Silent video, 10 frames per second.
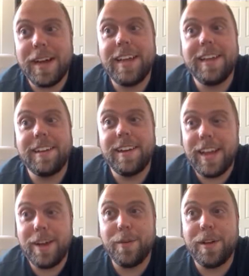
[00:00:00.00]
it
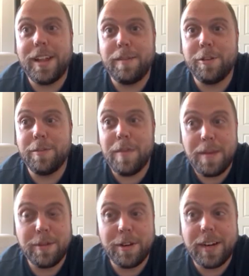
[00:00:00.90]
now while I'm
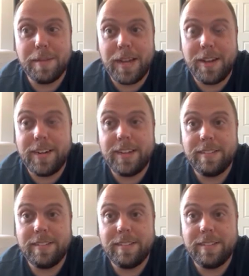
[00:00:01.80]
remembering about it.